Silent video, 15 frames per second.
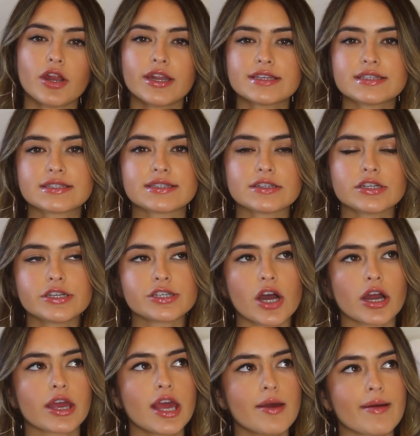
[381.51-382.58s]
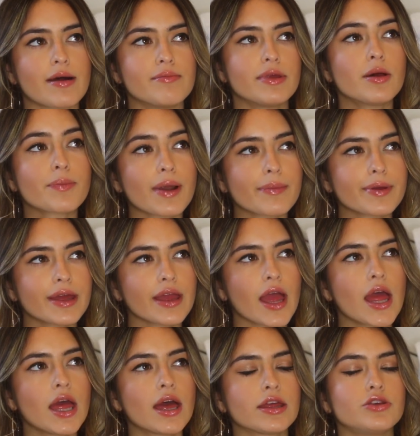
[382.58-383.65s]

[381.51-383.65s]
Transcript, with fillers: not necessarily talking about meal prepping.